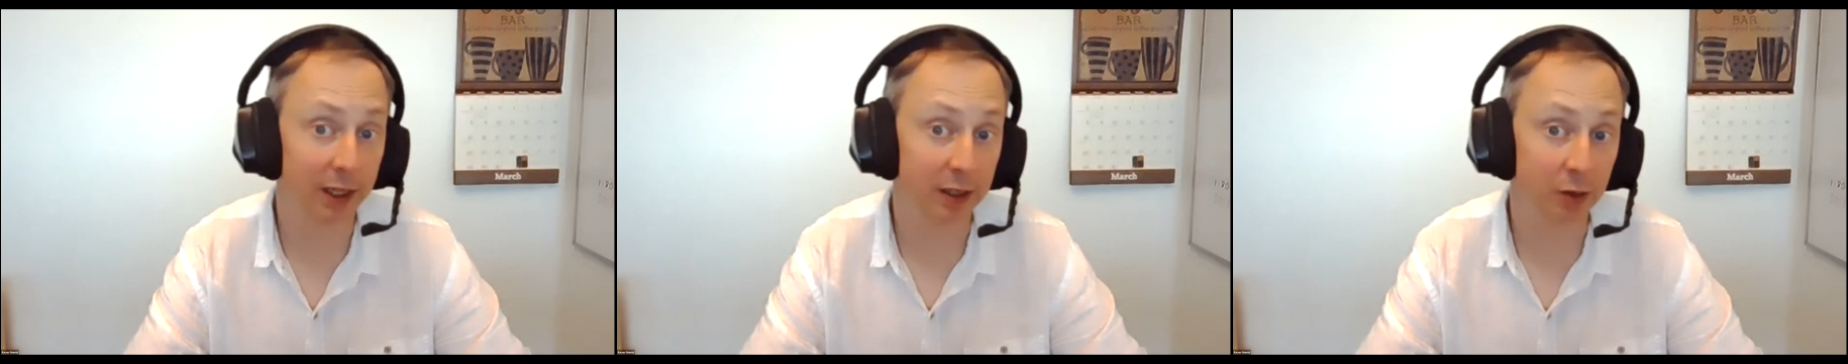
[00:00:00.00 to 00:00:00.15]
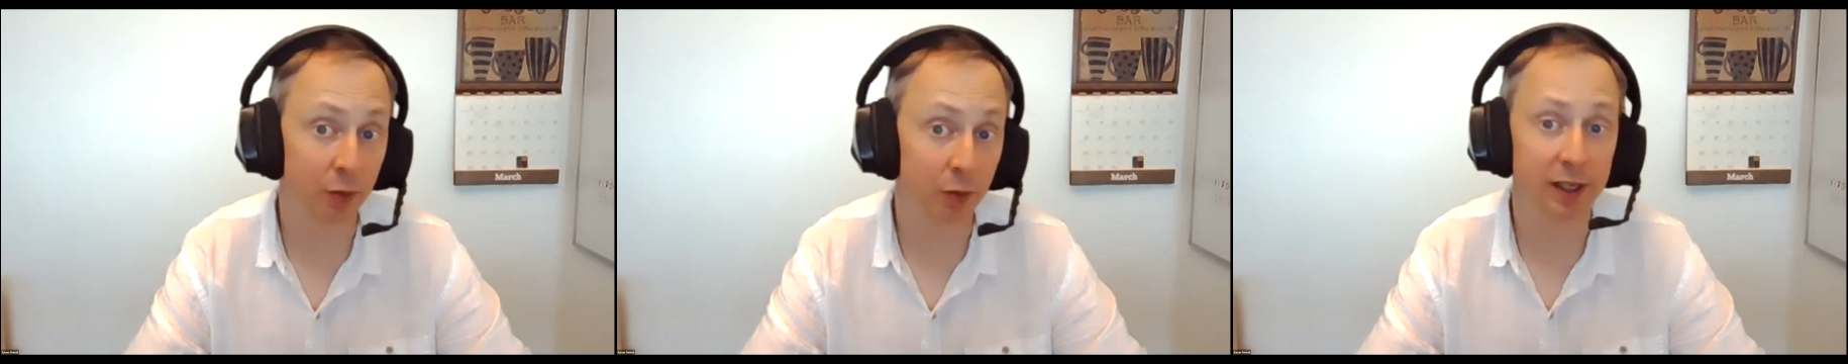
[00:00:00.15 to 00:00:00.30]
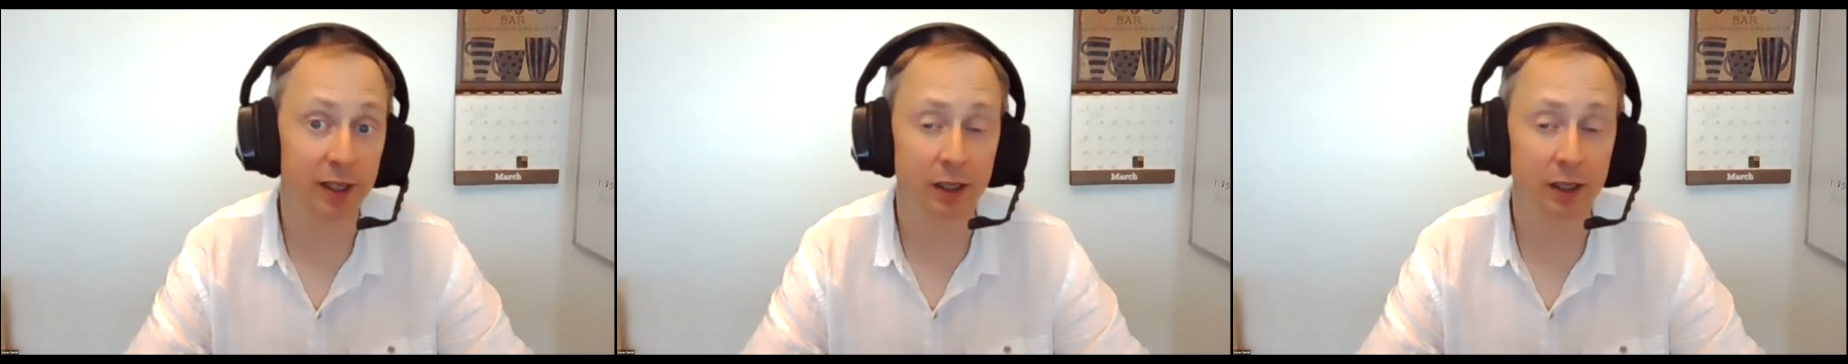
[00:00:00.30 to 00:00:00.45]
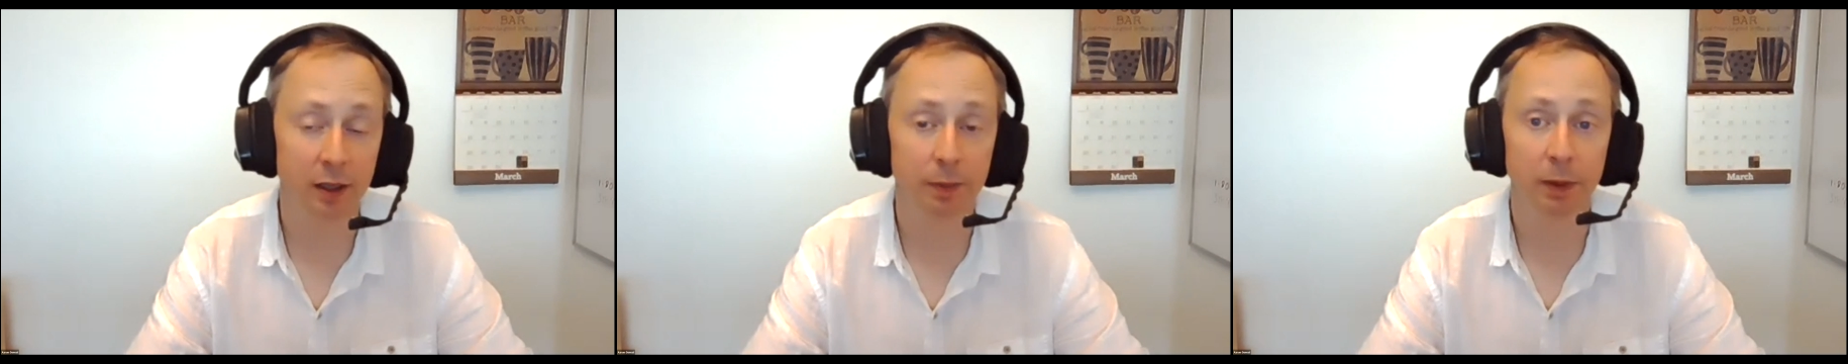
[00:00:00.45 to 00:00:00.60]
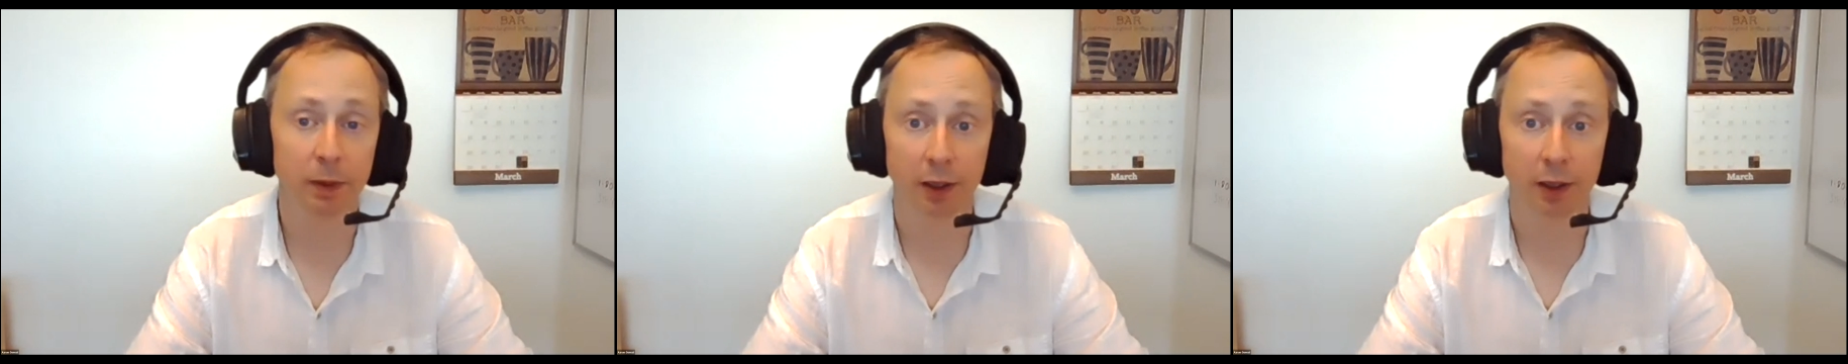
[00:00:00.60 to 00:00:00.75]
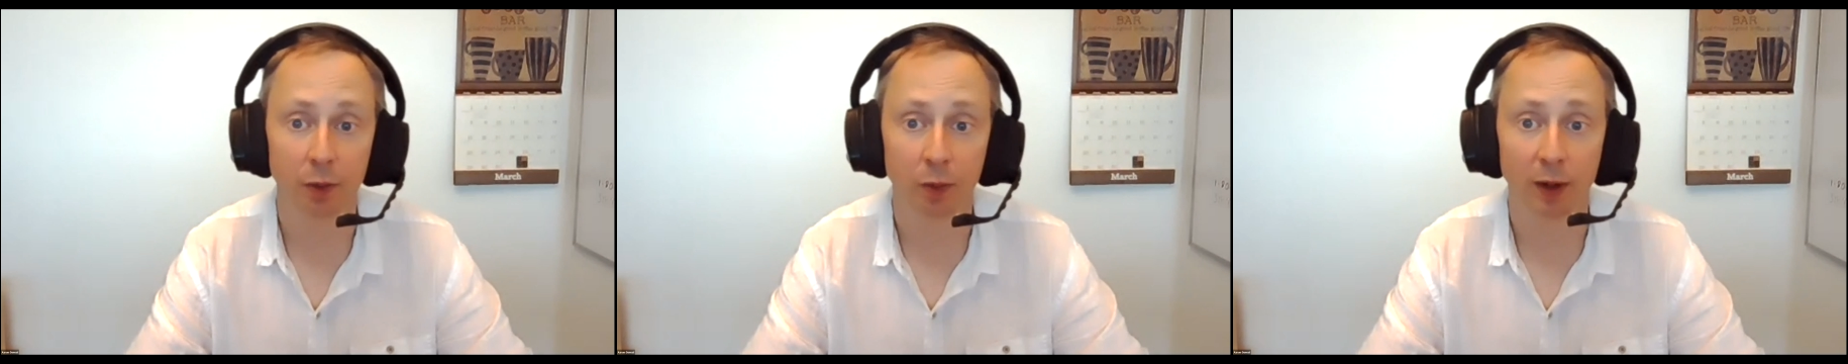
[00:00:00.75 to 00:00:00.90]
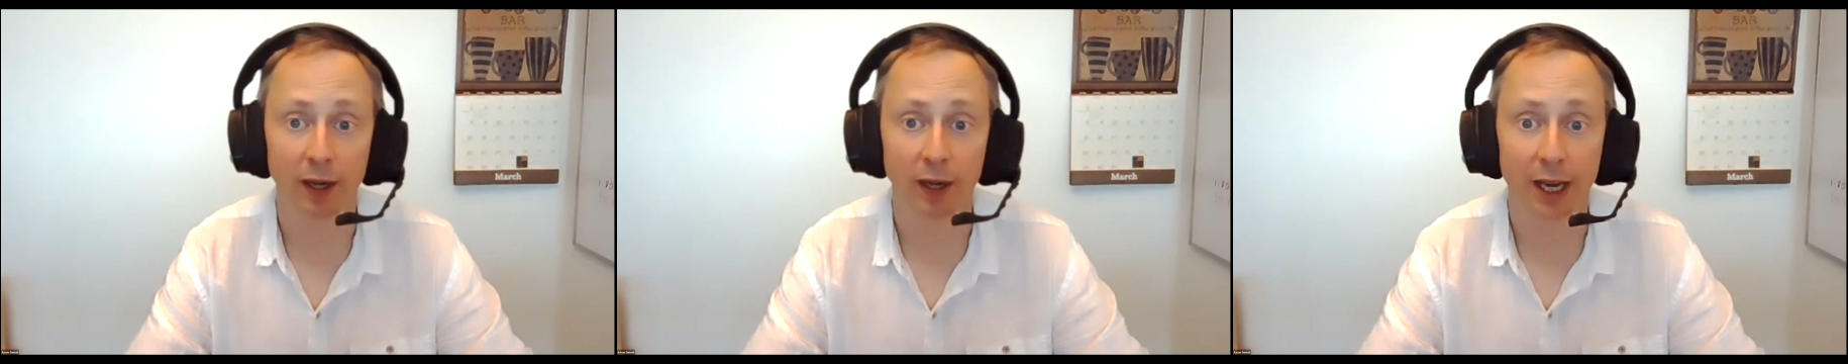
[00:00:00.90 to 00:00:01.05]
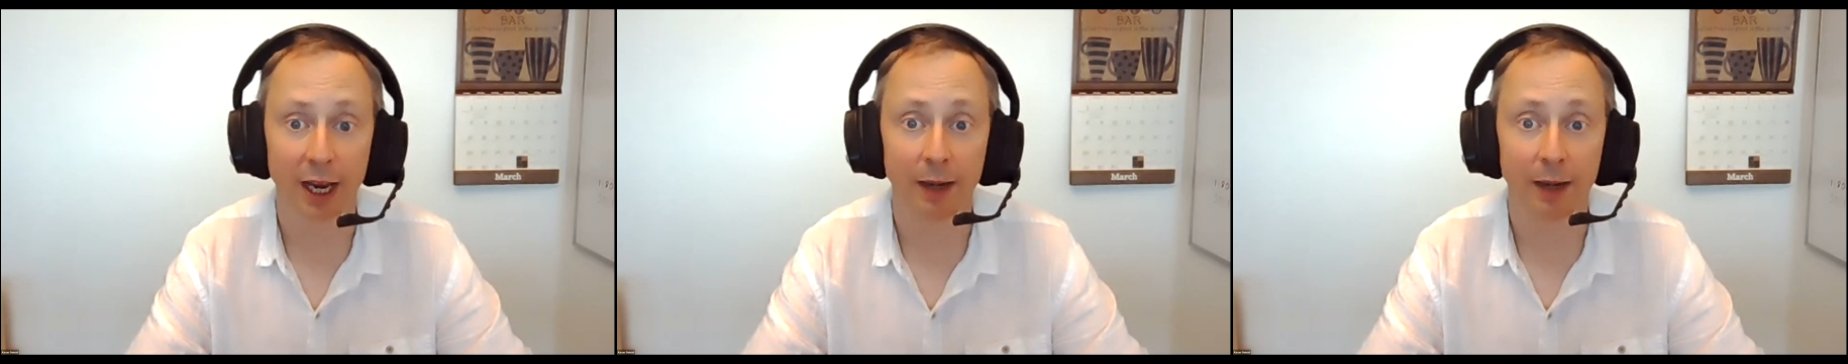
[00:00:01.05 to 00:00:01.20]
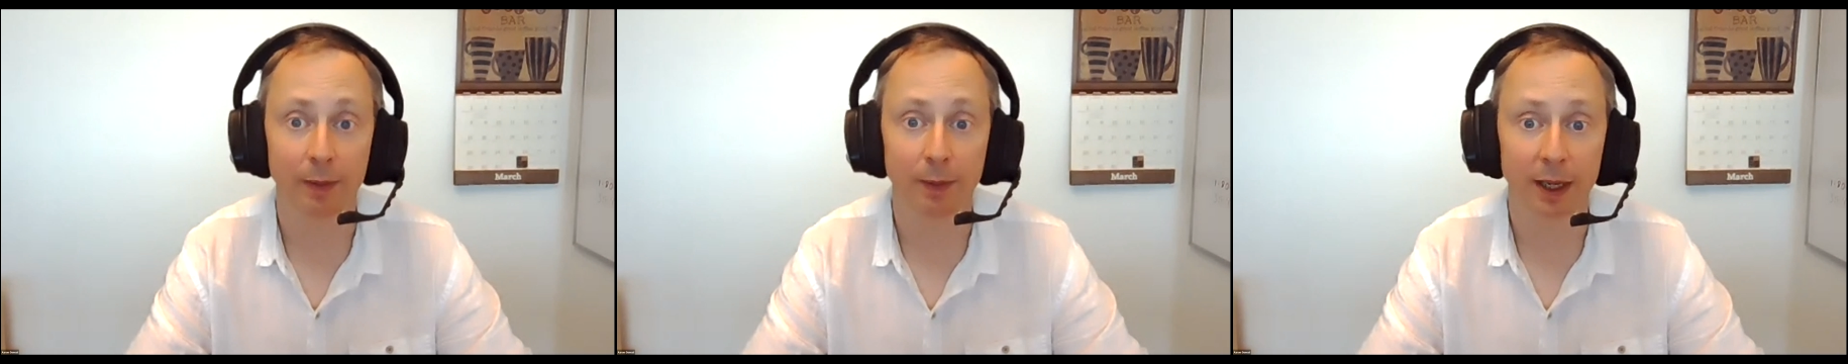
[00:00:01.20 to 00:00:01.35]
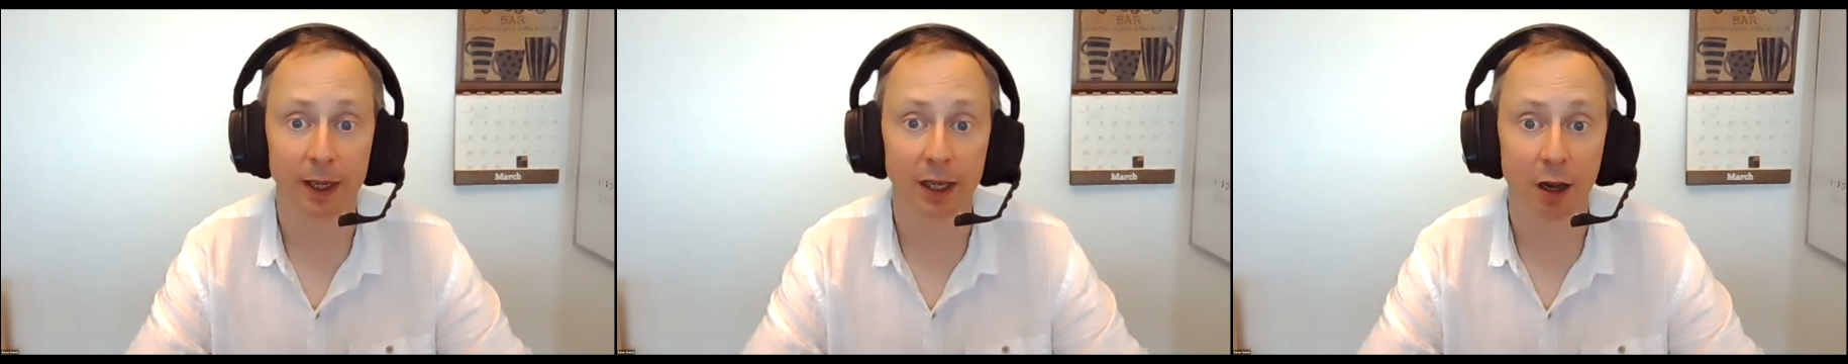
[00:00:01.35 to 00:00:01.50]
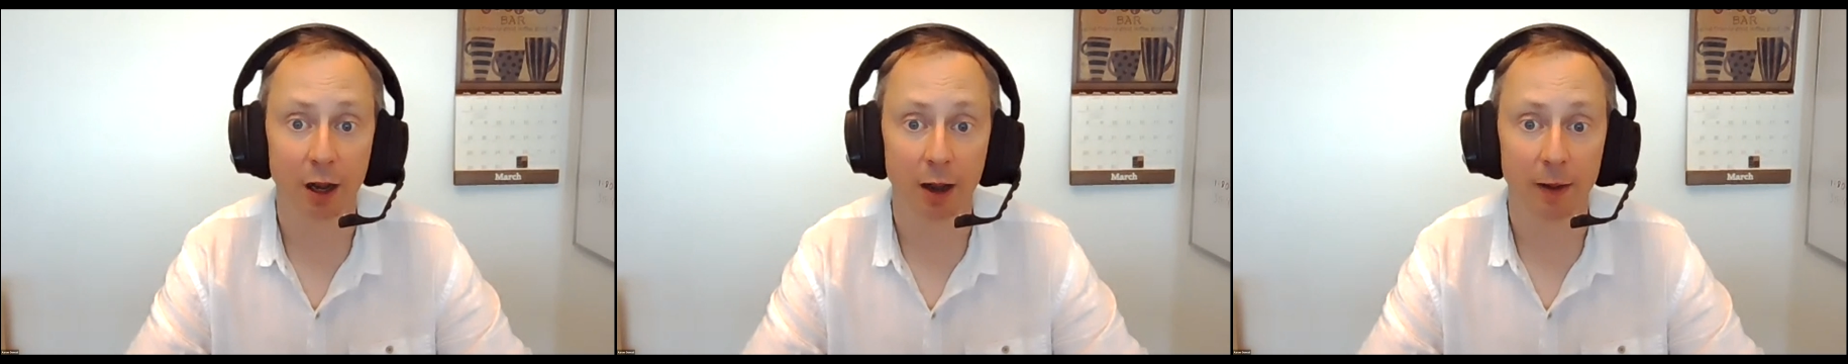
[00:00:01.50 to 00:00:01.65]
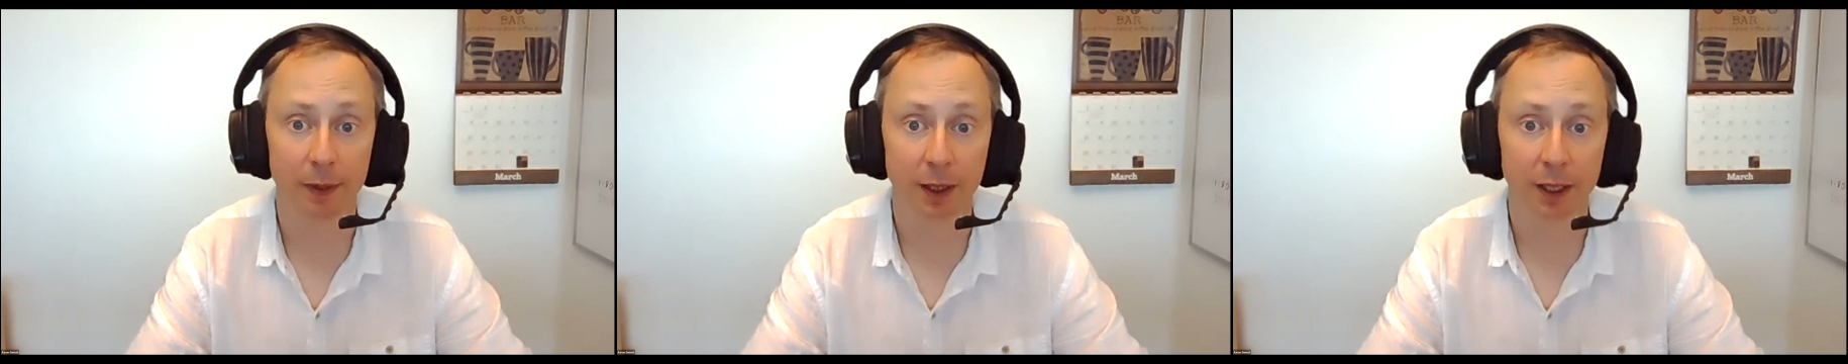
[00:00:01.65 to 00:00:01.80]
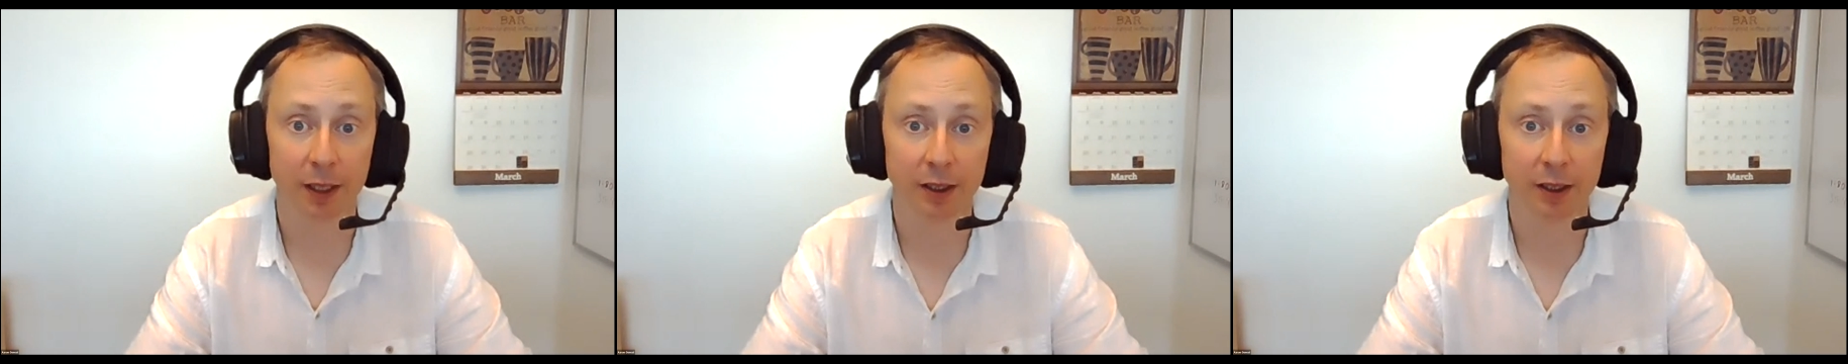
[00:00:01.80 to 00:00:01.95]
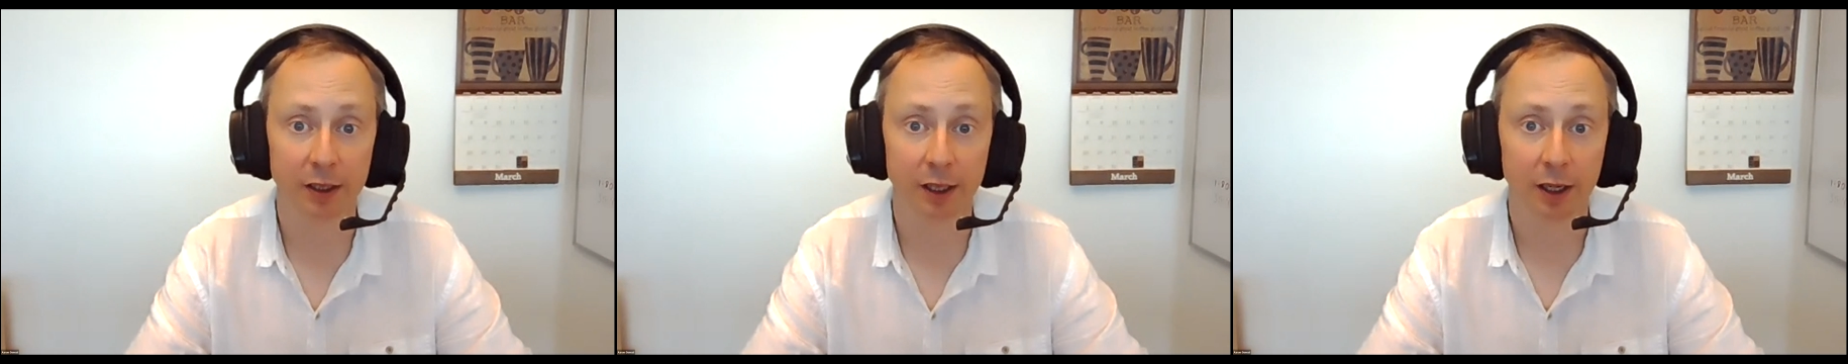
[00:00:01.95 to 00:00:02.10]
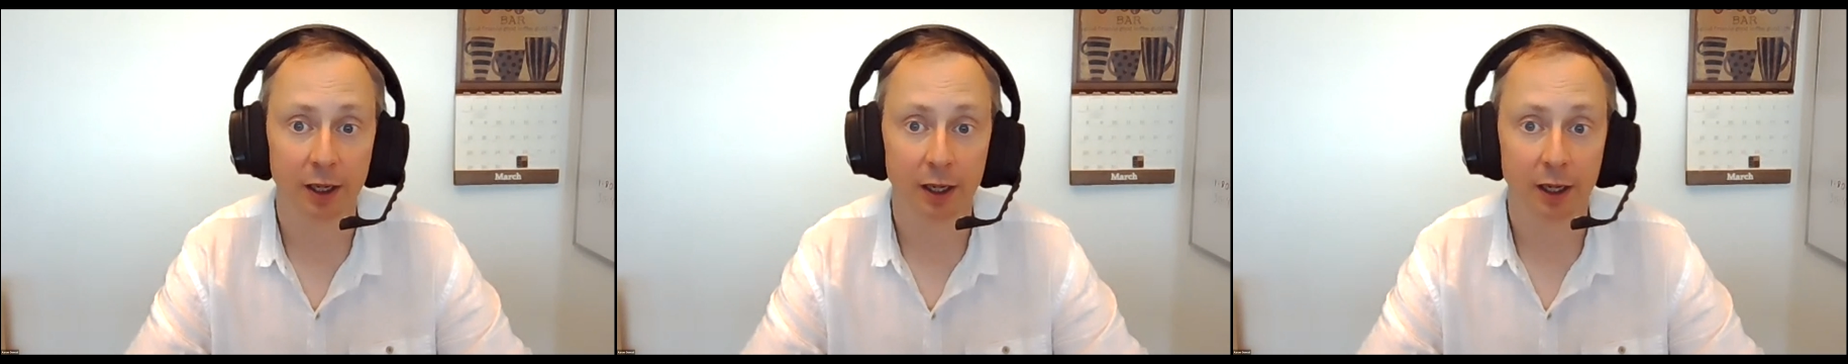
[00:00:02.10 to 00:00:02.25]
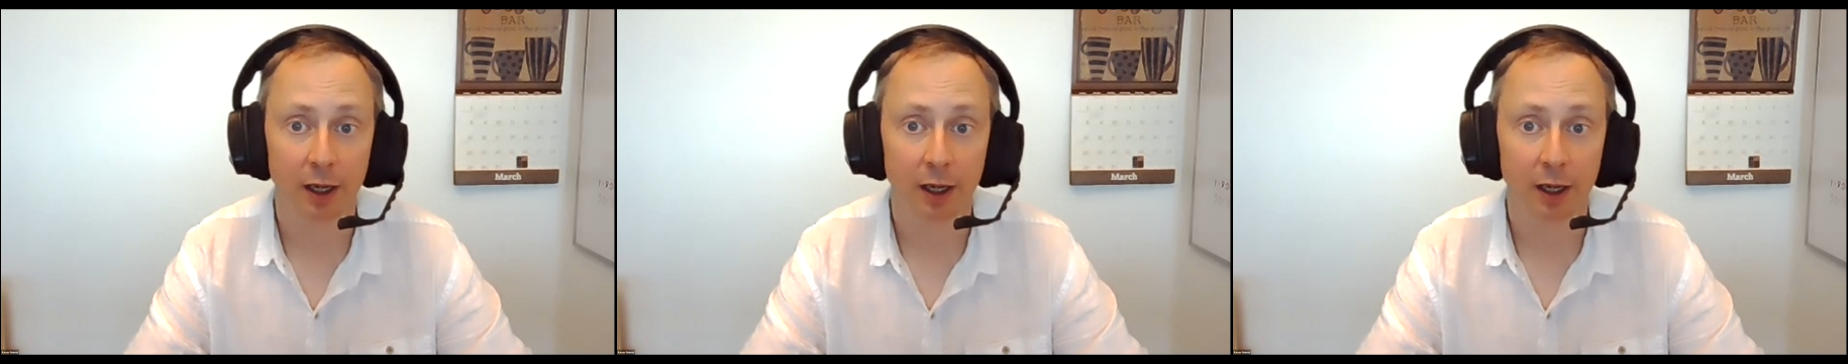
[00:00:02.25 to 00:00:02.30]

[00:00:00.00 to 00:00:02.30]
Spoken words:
is reasonable and what can be accomplished.